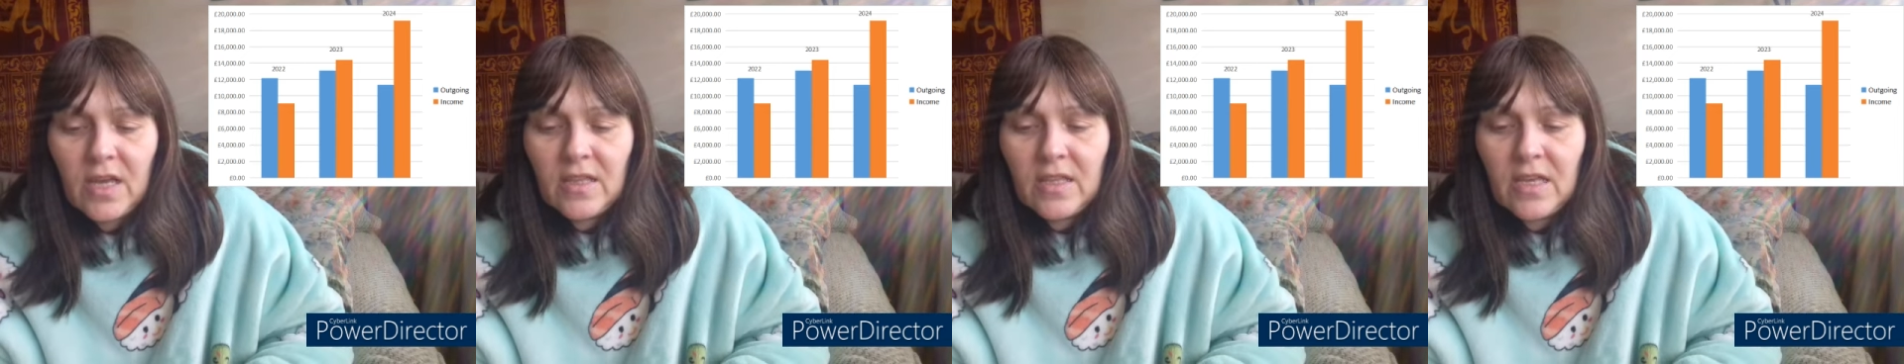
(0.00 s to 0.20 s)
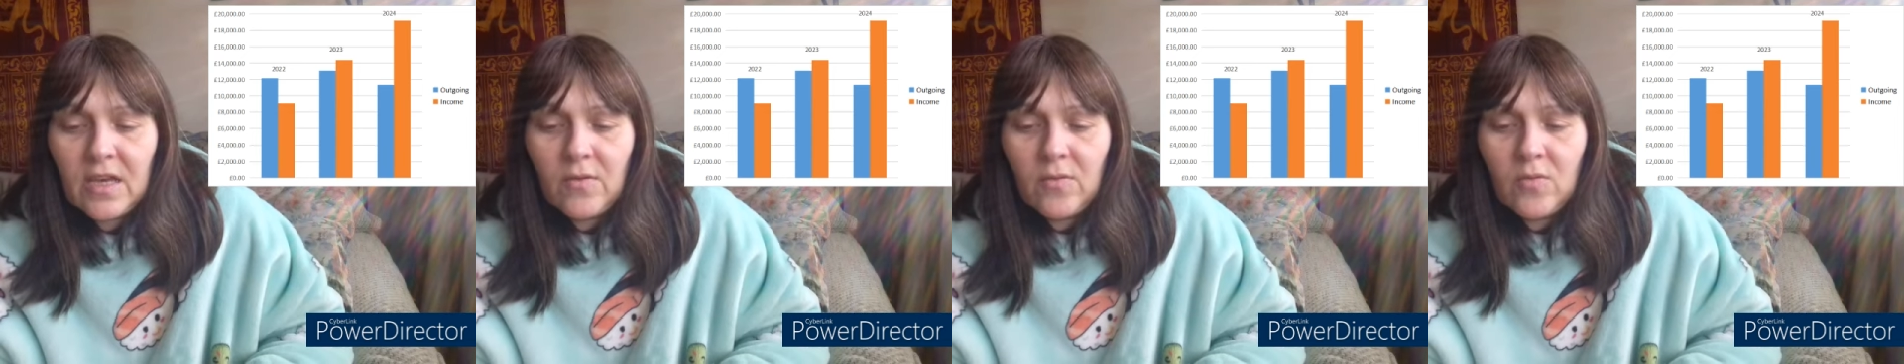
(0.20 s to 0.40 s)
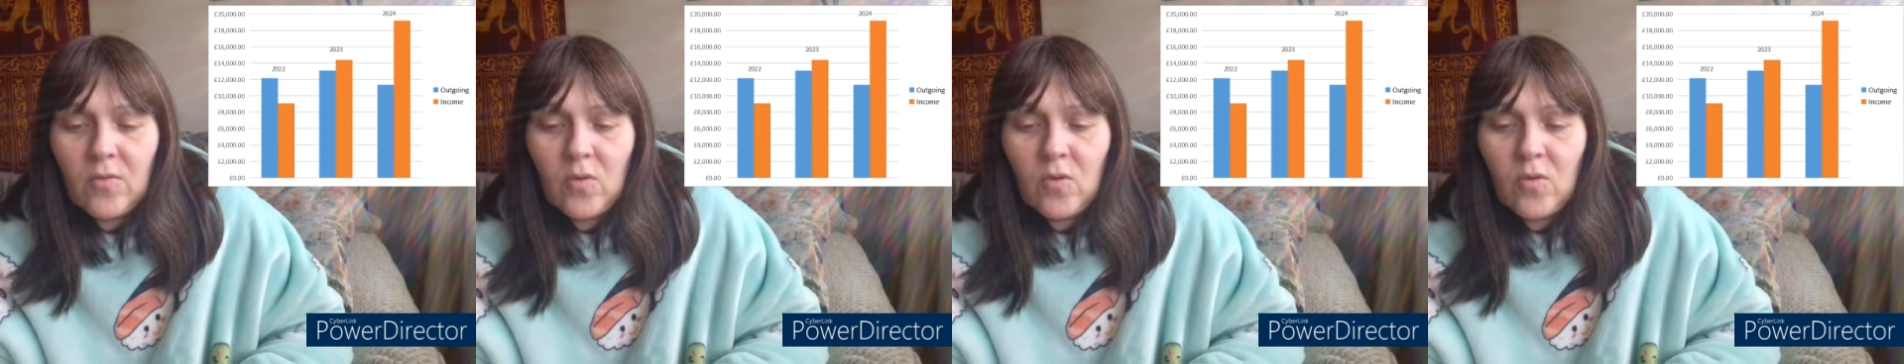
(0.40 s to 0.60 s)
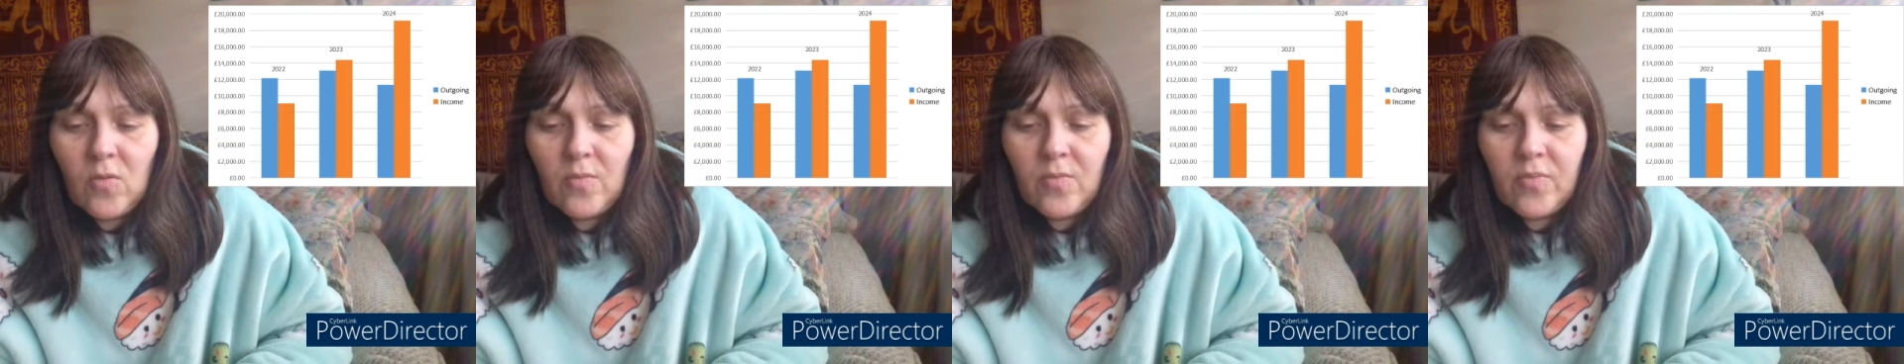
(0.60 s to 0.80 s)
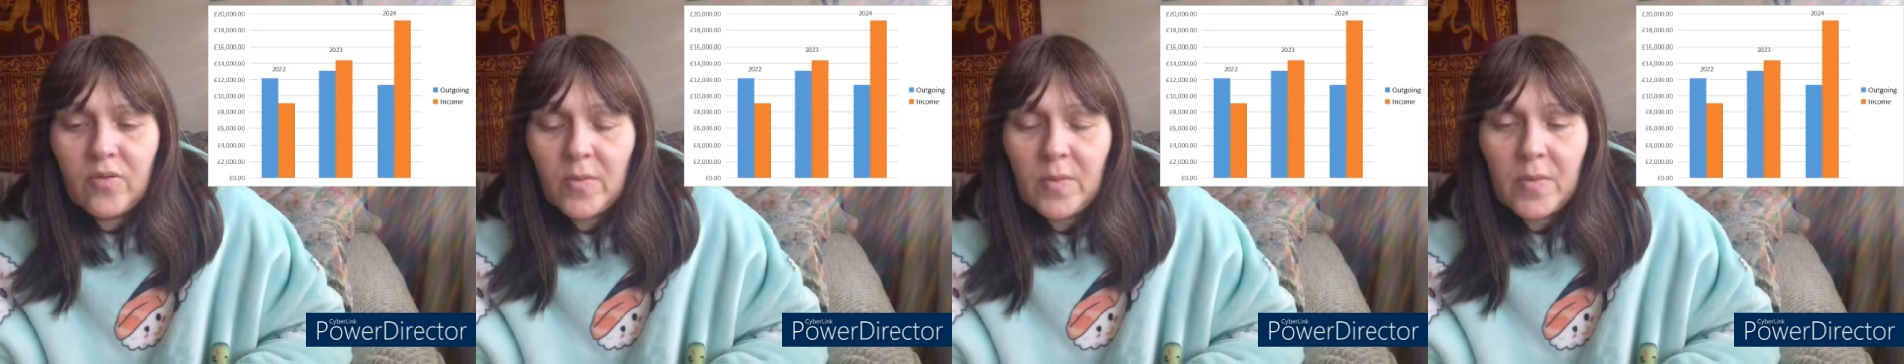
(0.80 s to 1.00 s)
There will
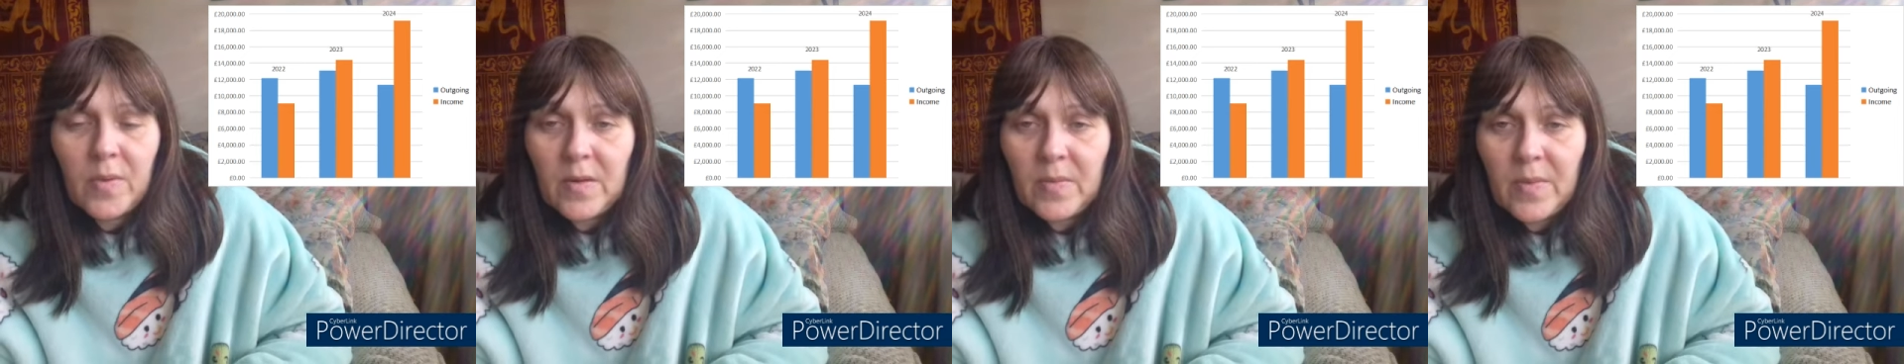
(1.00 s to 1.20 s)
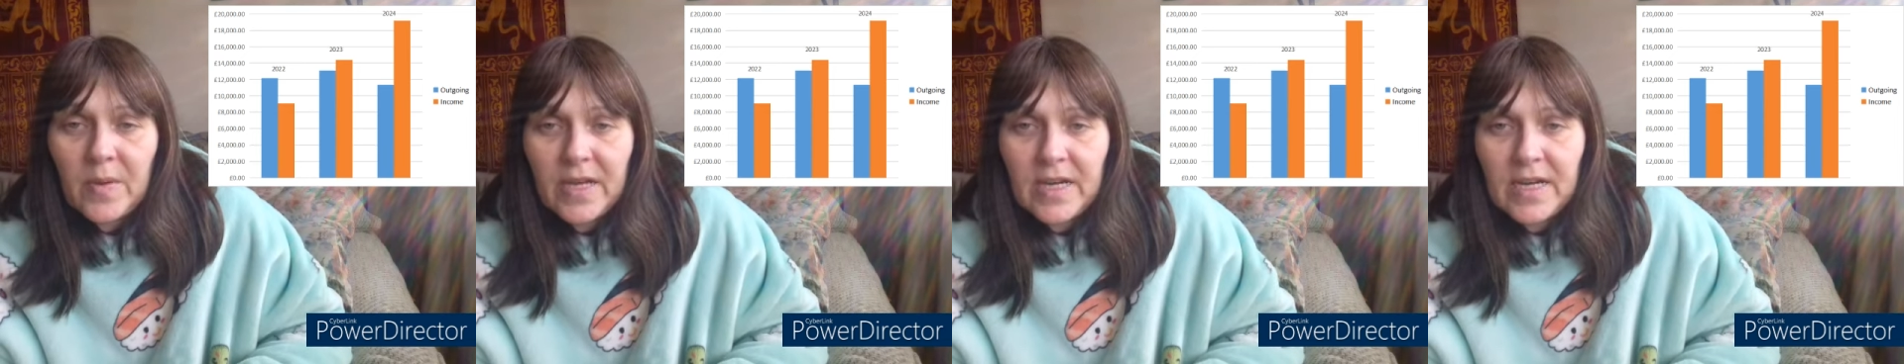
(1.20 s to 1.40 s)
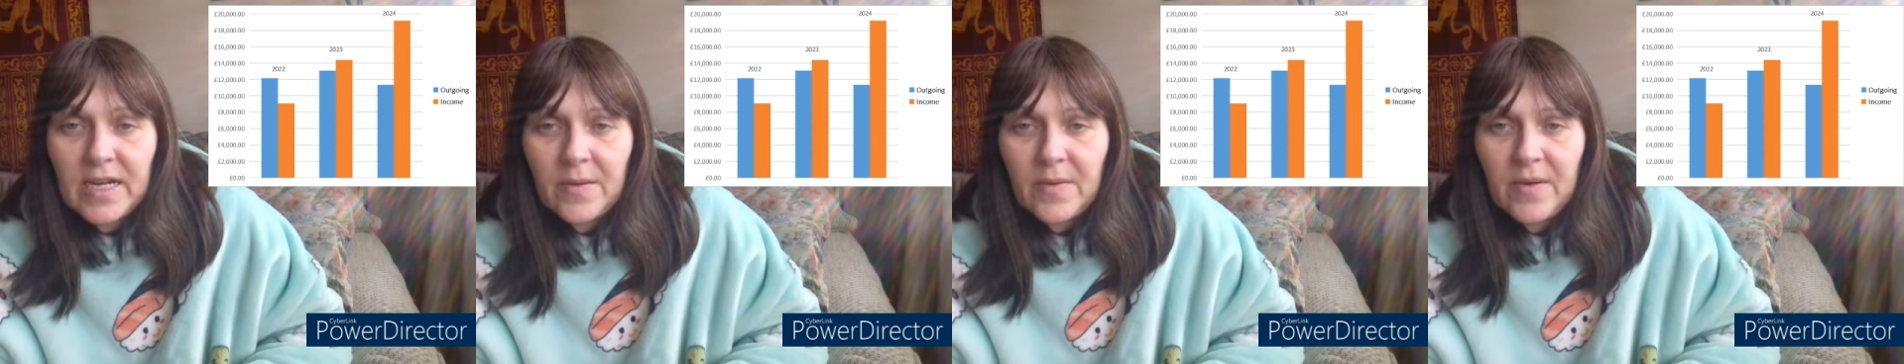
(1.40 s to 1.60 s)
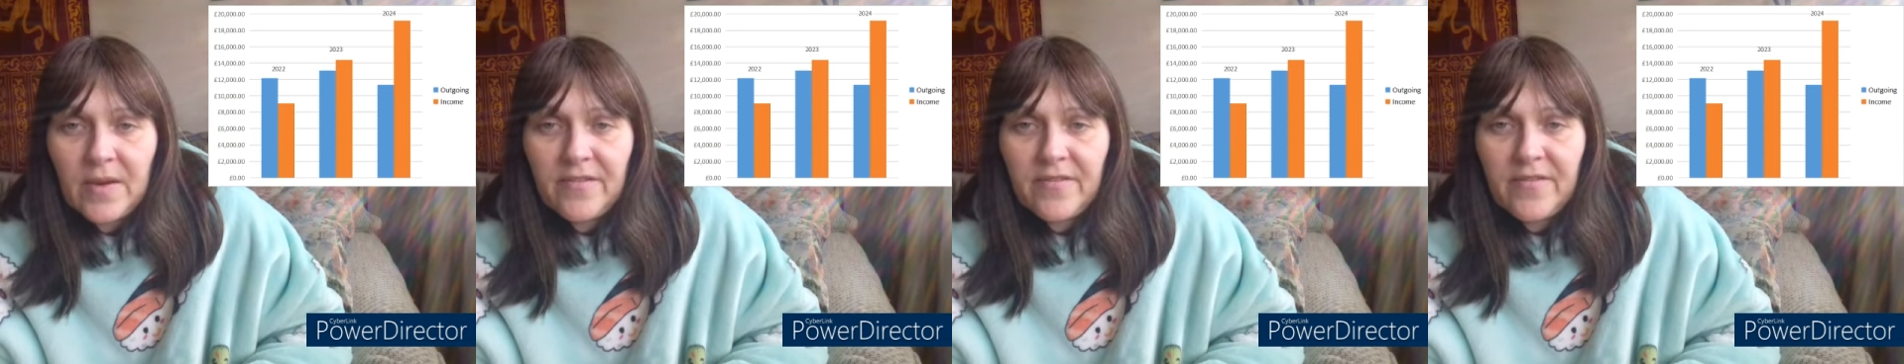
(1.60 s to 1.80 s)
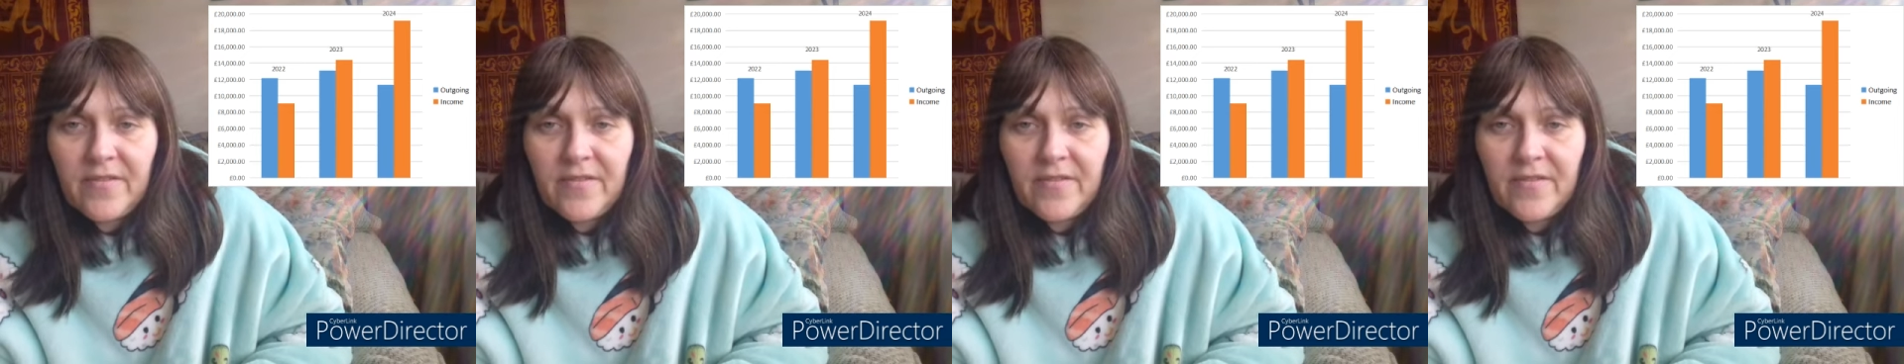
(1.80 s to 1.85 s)
probably be a limit